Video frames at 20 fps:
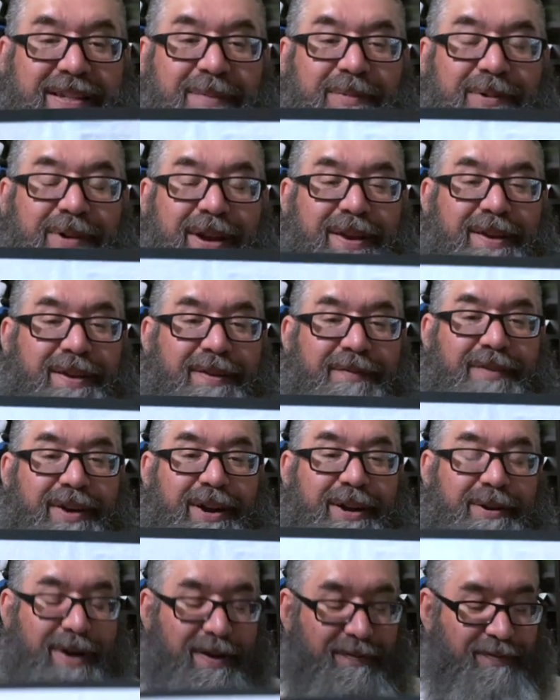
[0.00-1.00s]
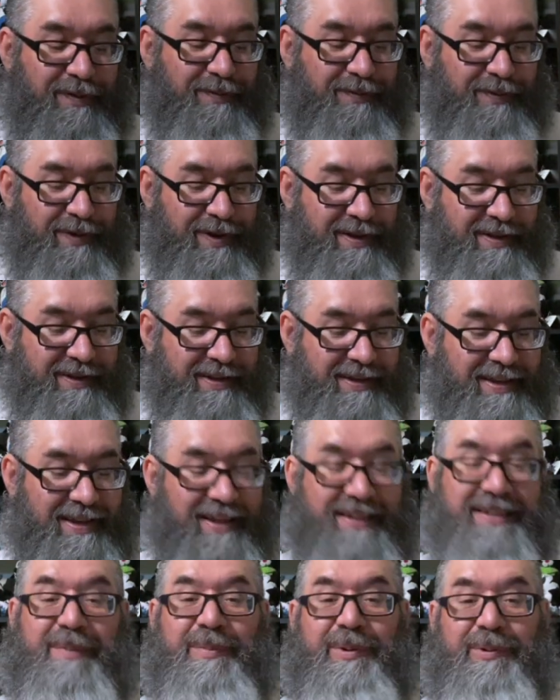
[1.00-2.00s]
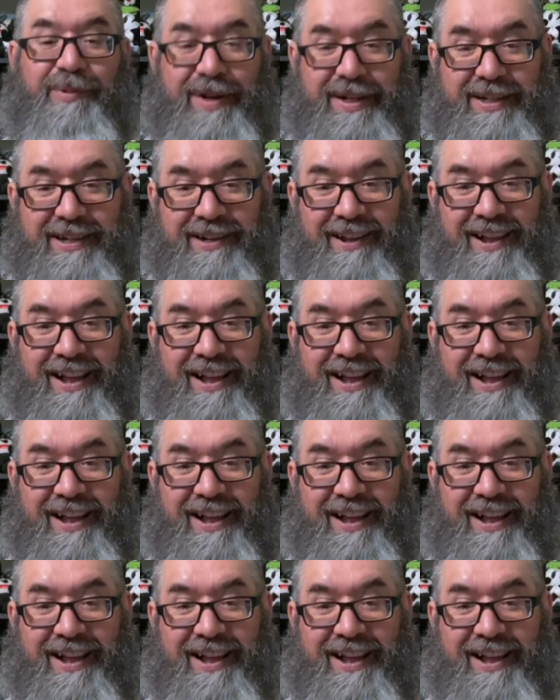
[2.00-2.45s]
I'm very grateful for some original